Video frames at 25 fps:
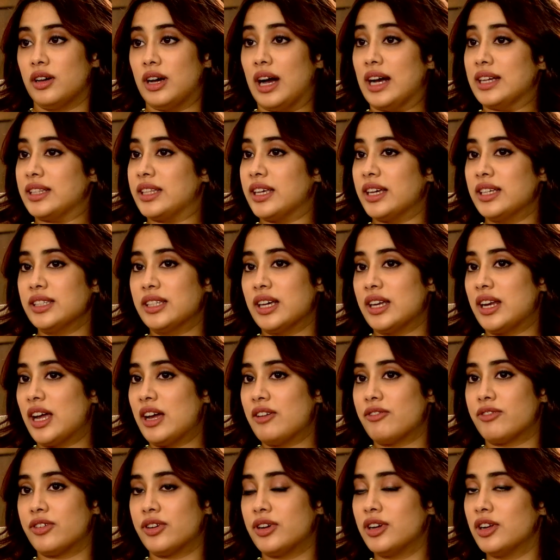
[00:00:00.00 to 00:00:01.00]
I think that
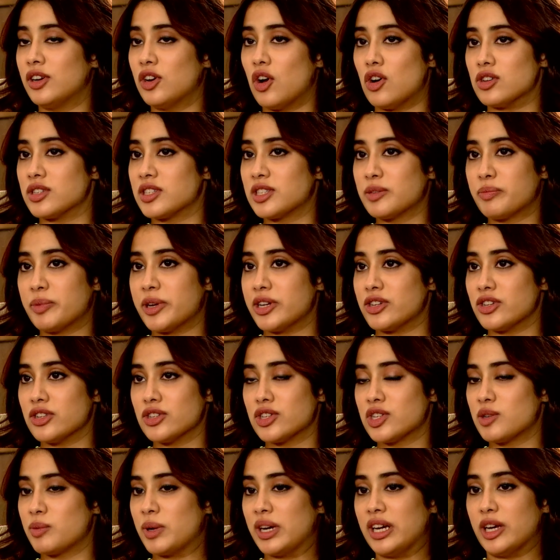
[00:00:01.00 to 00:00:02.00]
I've lost the
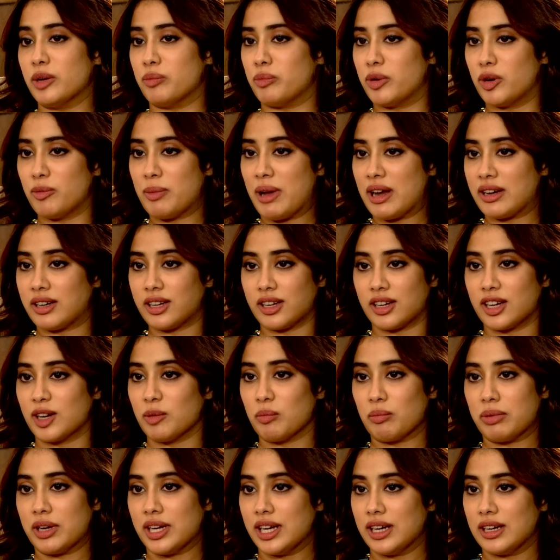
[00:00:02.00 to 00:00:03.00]
patience to be diplomatic
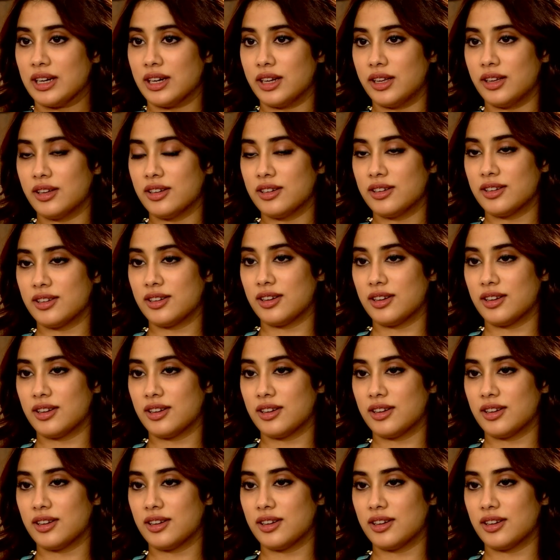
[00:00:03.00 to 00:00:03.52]
completely.